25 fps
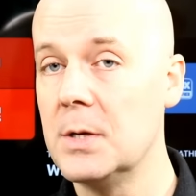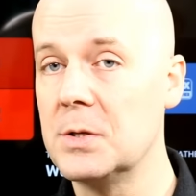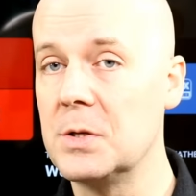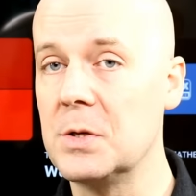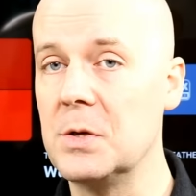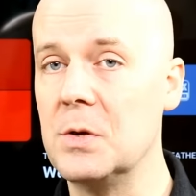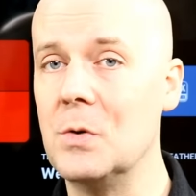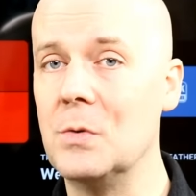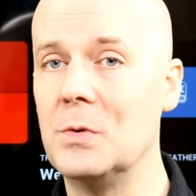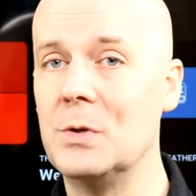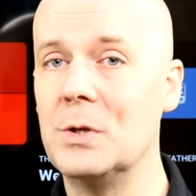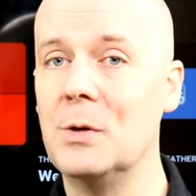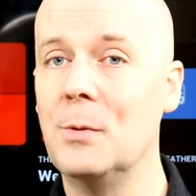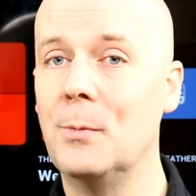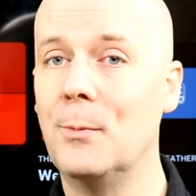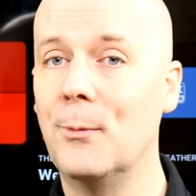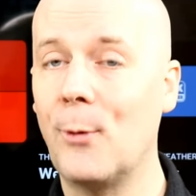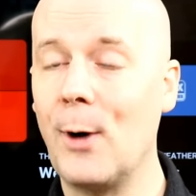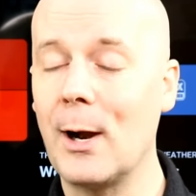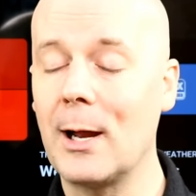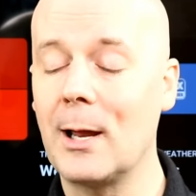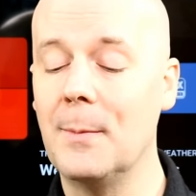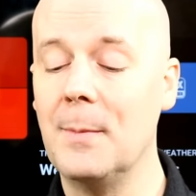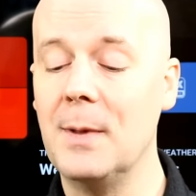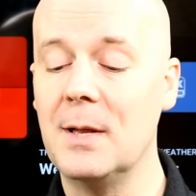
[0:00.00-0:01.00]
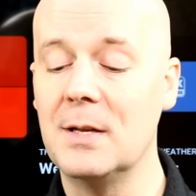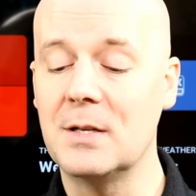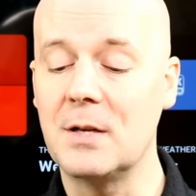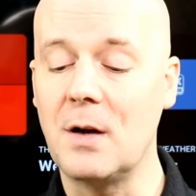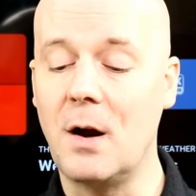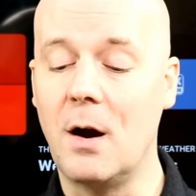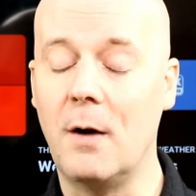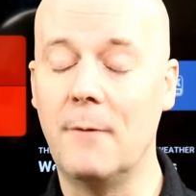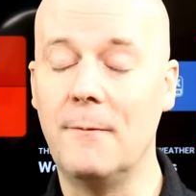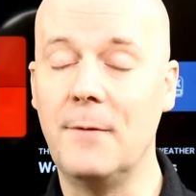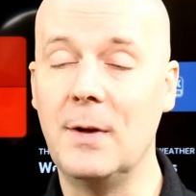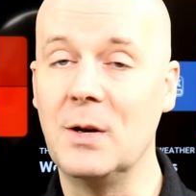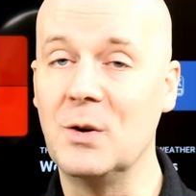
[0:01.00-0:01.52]
so YouTube recommends
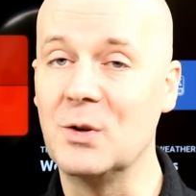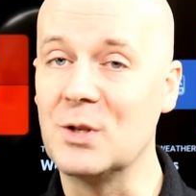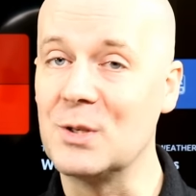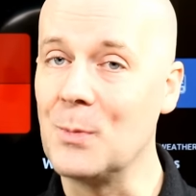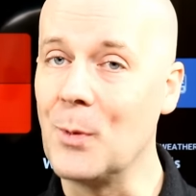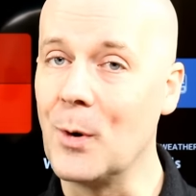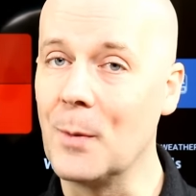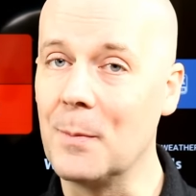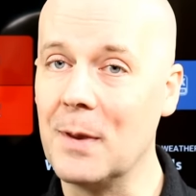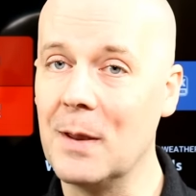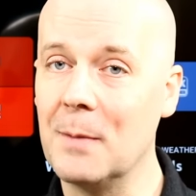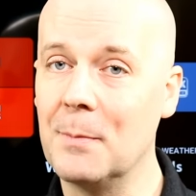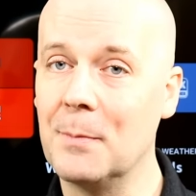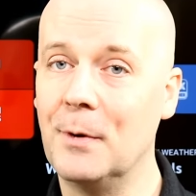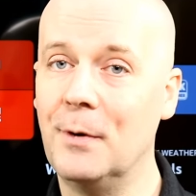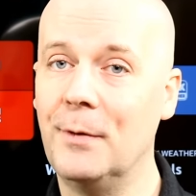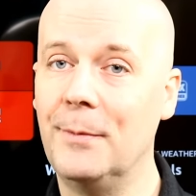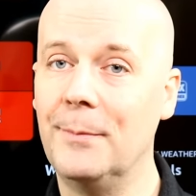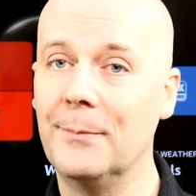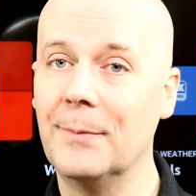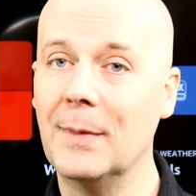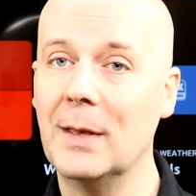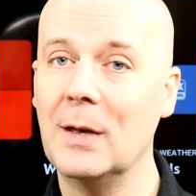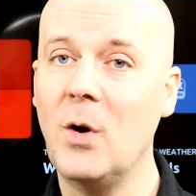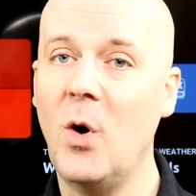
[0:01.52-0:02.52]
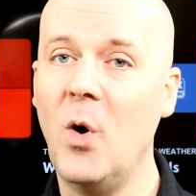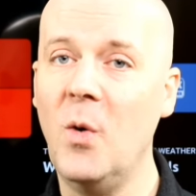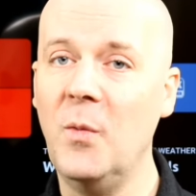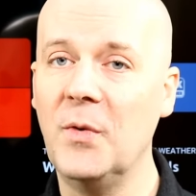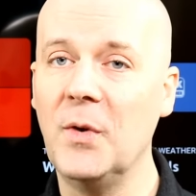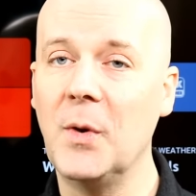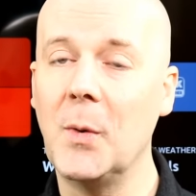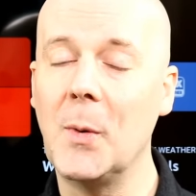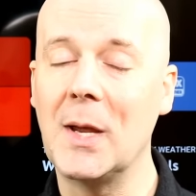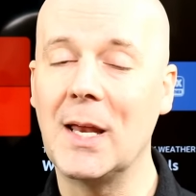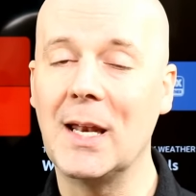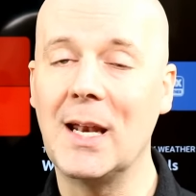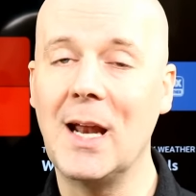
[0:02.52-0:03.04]
our videos to more people, and
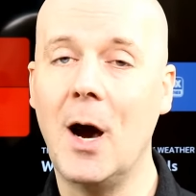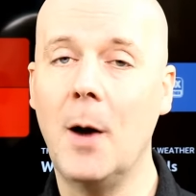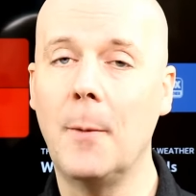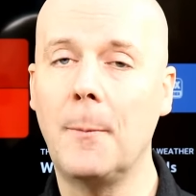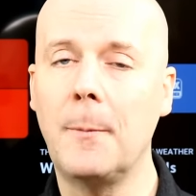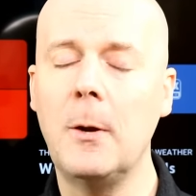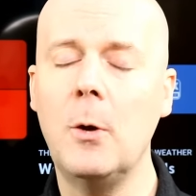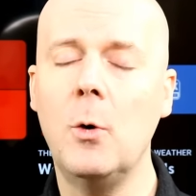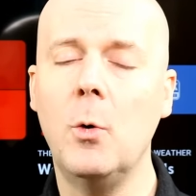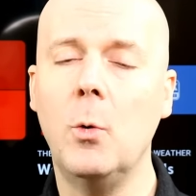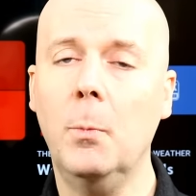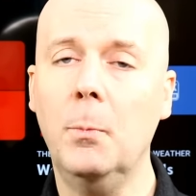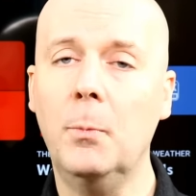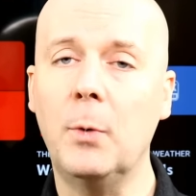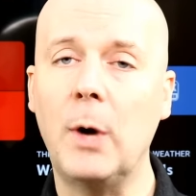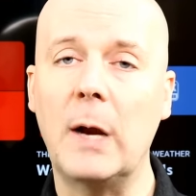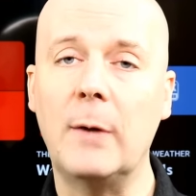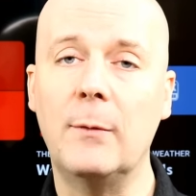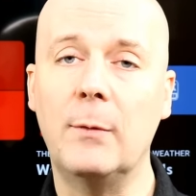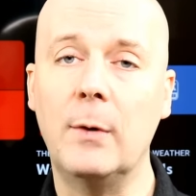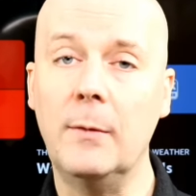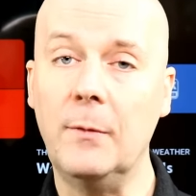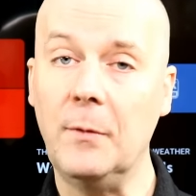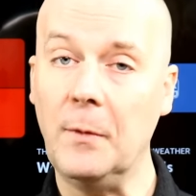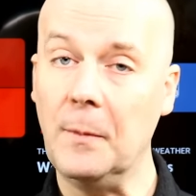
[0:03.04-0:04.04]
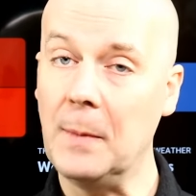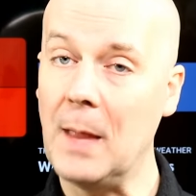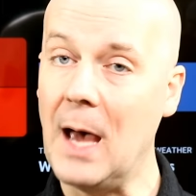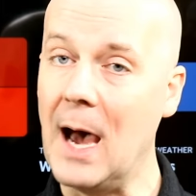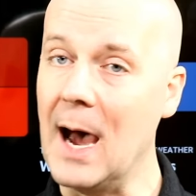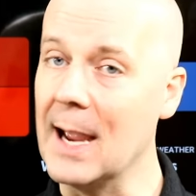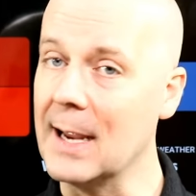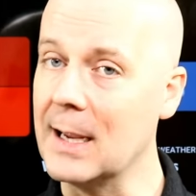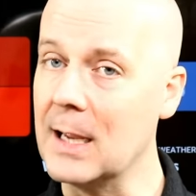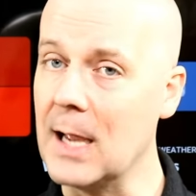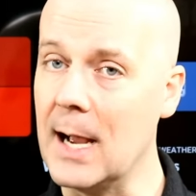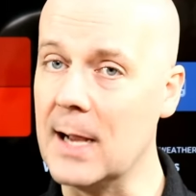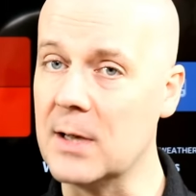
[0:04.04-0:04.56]
hopefully we can help you break free from the
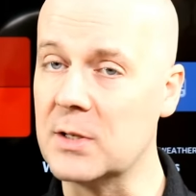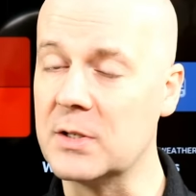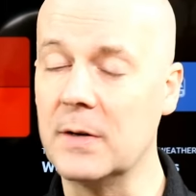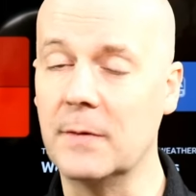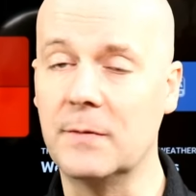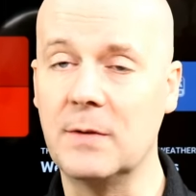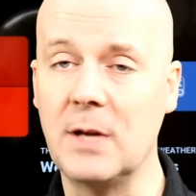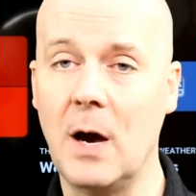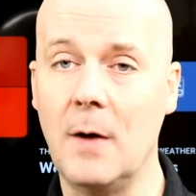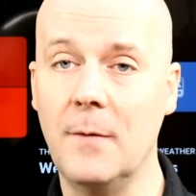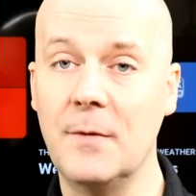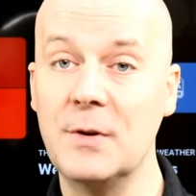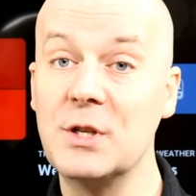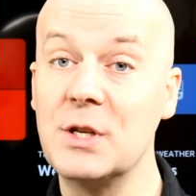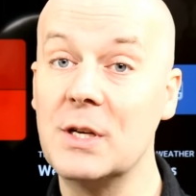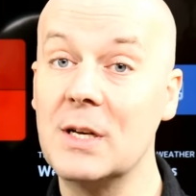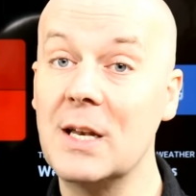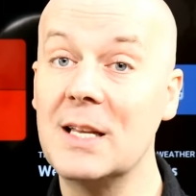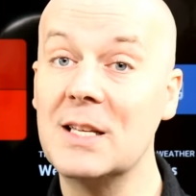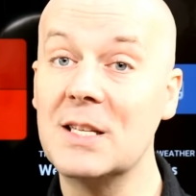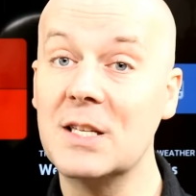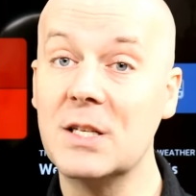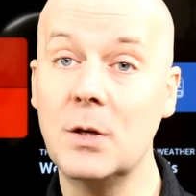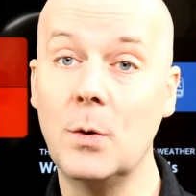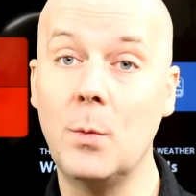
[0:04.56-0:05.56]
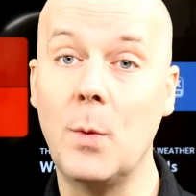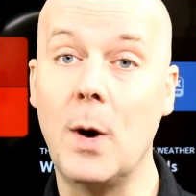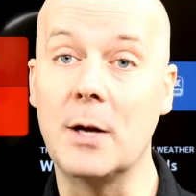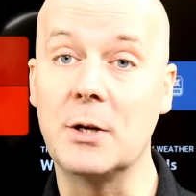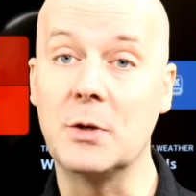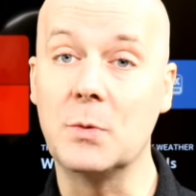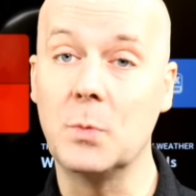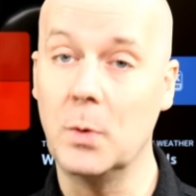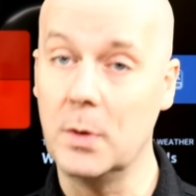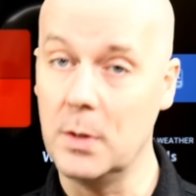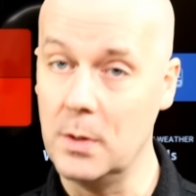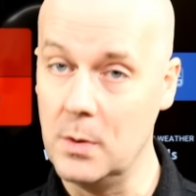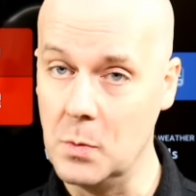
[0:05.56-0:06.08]
high costs of television and still
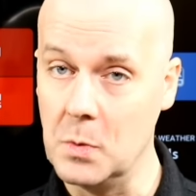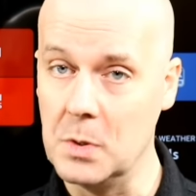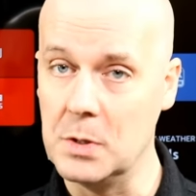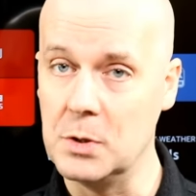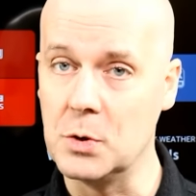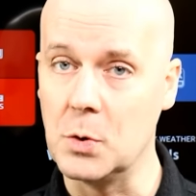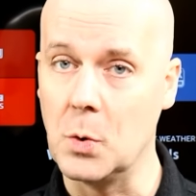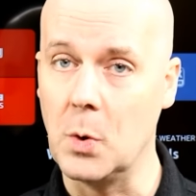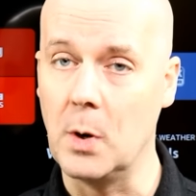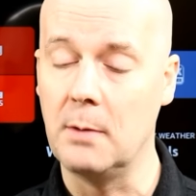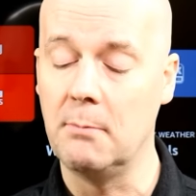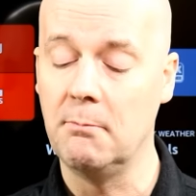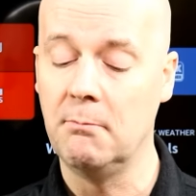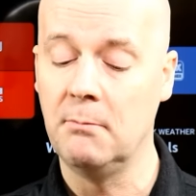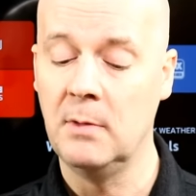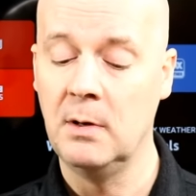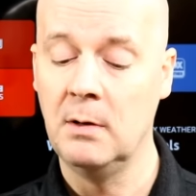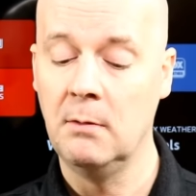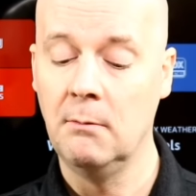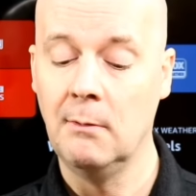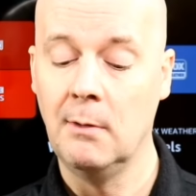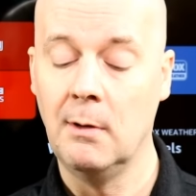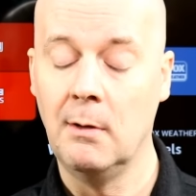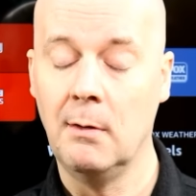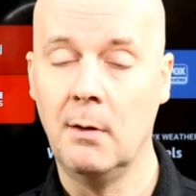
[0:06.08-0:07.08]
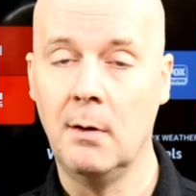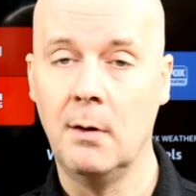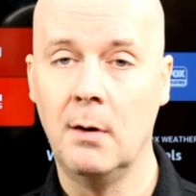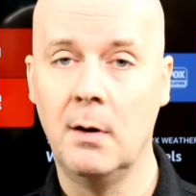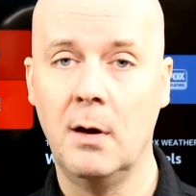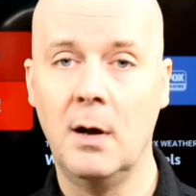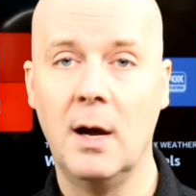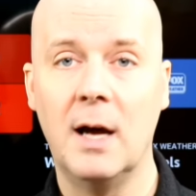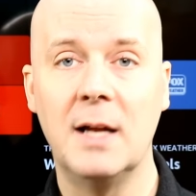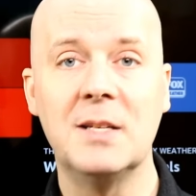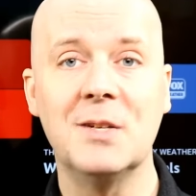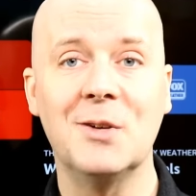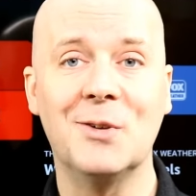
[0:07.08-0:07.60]
watch what you enjoy.
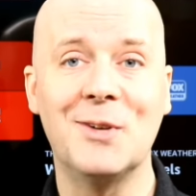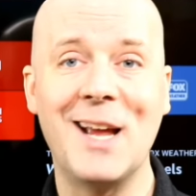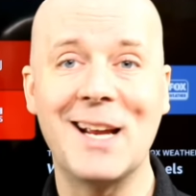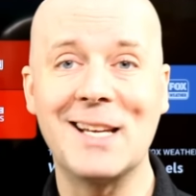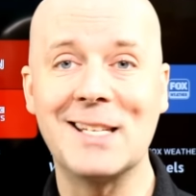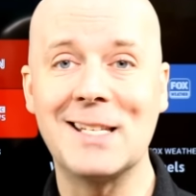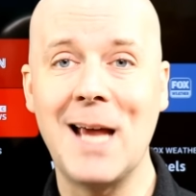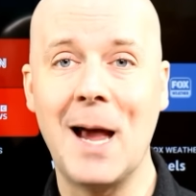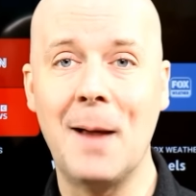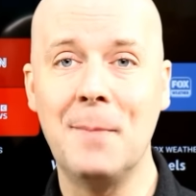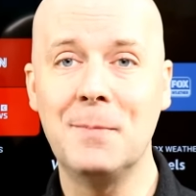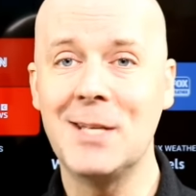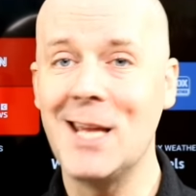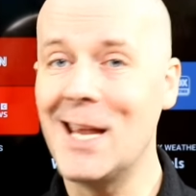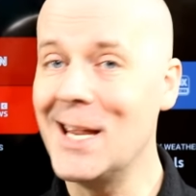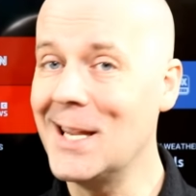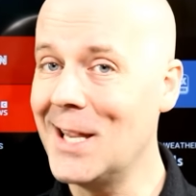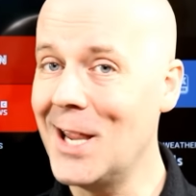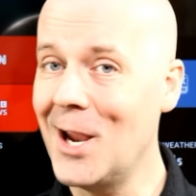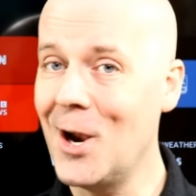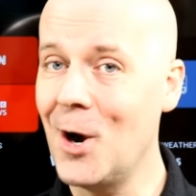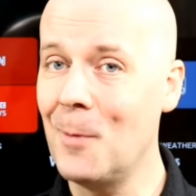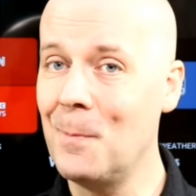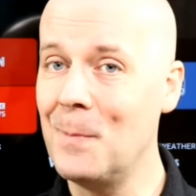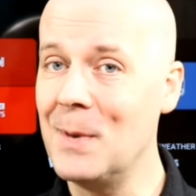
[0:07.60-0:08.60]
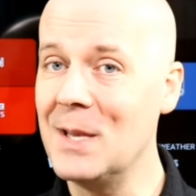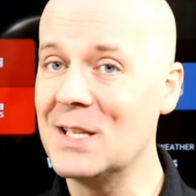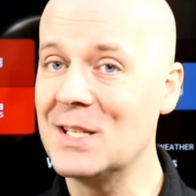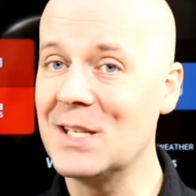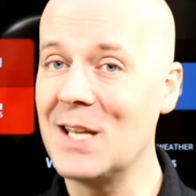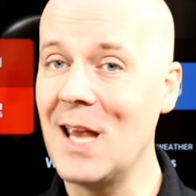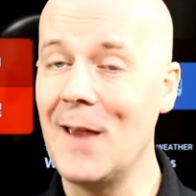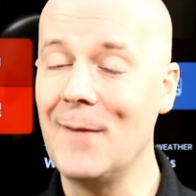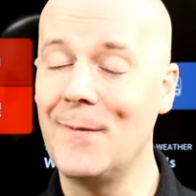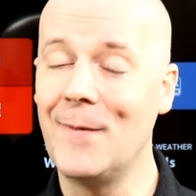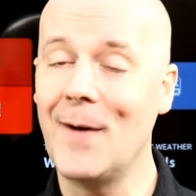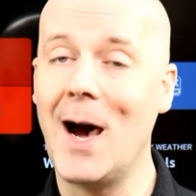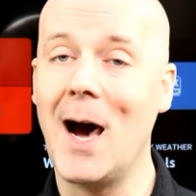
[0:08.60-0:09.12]
Until next time, take care, be
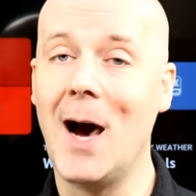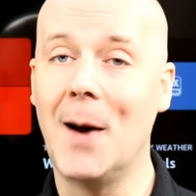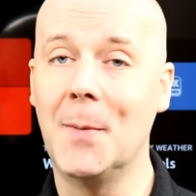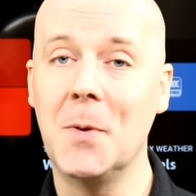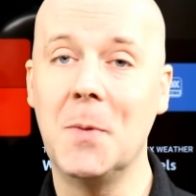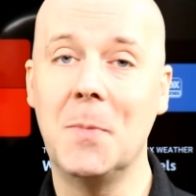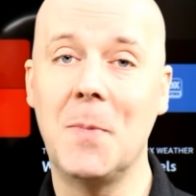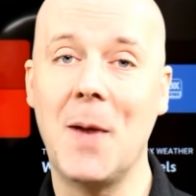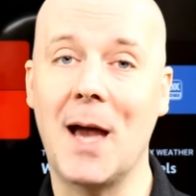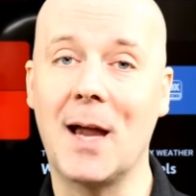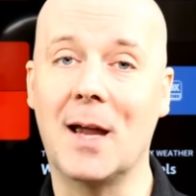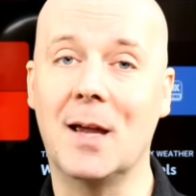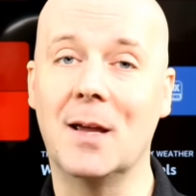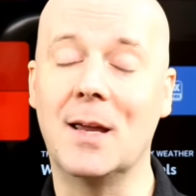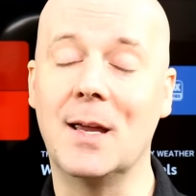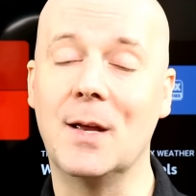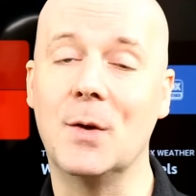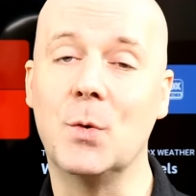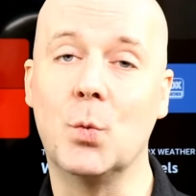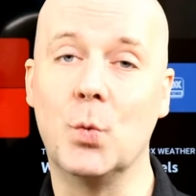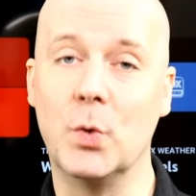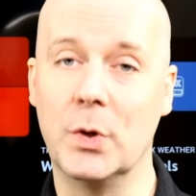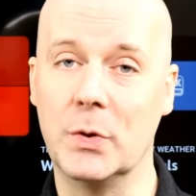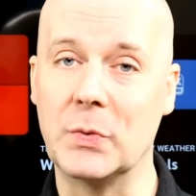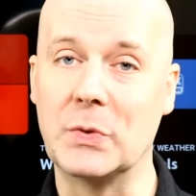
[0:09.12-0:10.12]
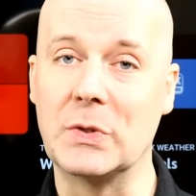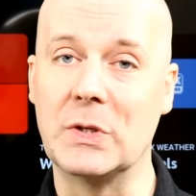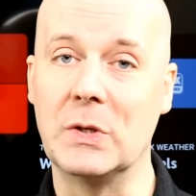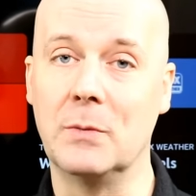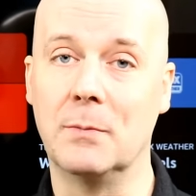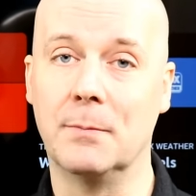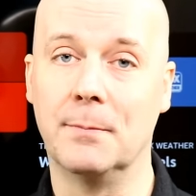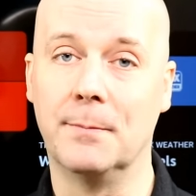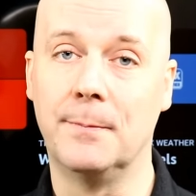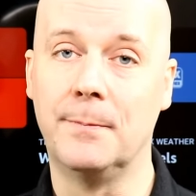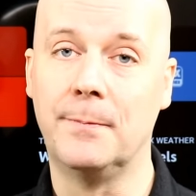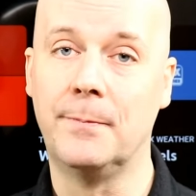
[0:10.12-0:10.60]
safe. I'll be back again real soon.